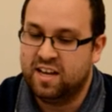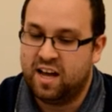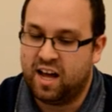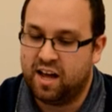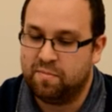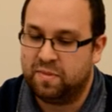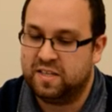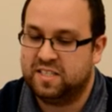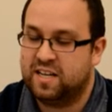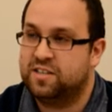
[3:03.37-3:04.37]
Um,
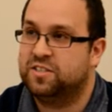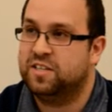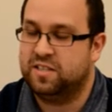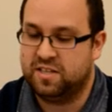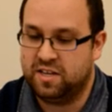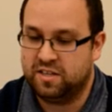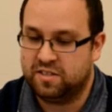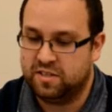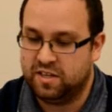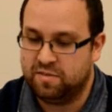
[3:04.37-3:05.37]
this is actually the,
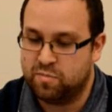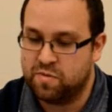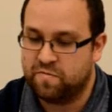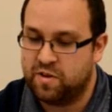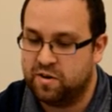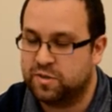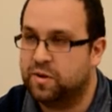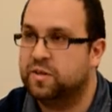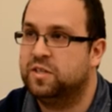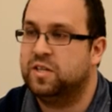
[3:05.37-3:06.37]
the month here as
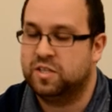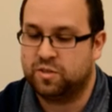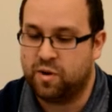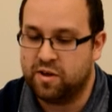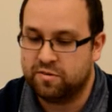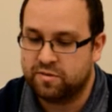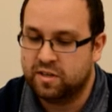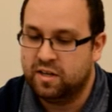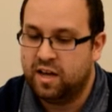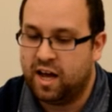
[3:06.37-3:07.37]
well, in, is 12.
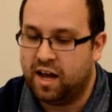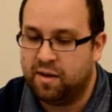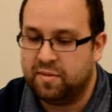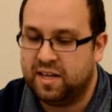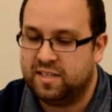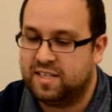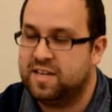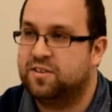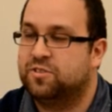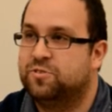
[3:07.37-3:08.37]
Um, in date
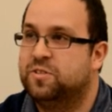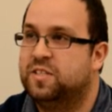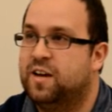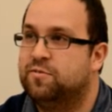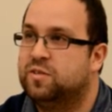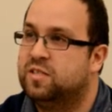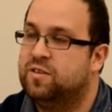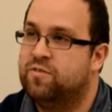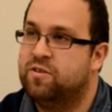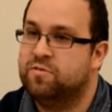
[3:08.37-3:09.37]
constructor, that was
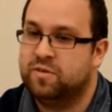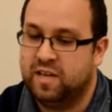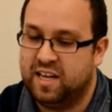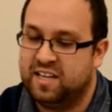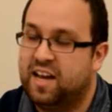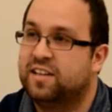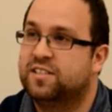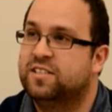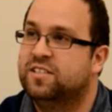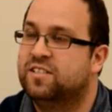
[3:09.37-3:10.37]
zero
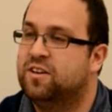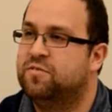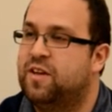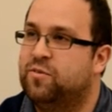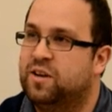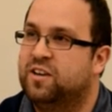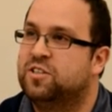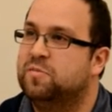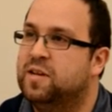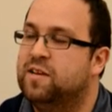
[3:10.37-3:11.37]
indexed. So that would
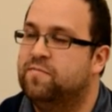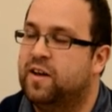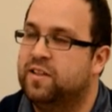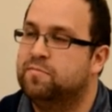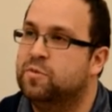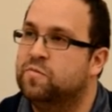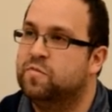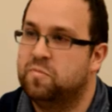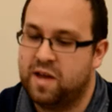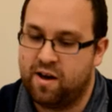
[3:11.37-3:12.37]
actually be an invalid month.
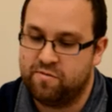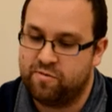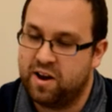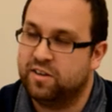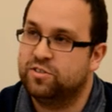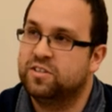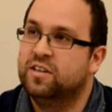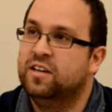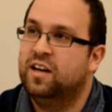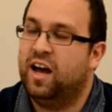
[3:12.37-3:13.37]
It'd be out of range.
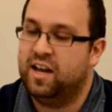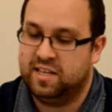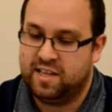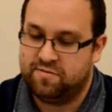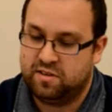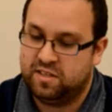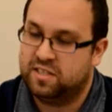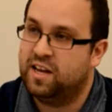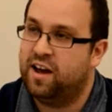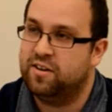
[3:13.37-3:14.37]
Uh, 11 is
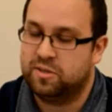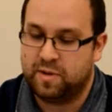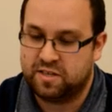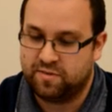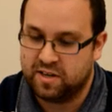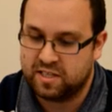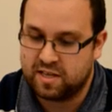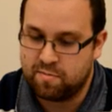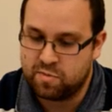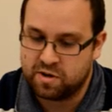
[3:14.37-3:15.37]
how you specify
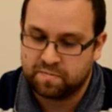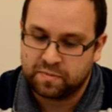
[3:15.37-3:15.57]
December.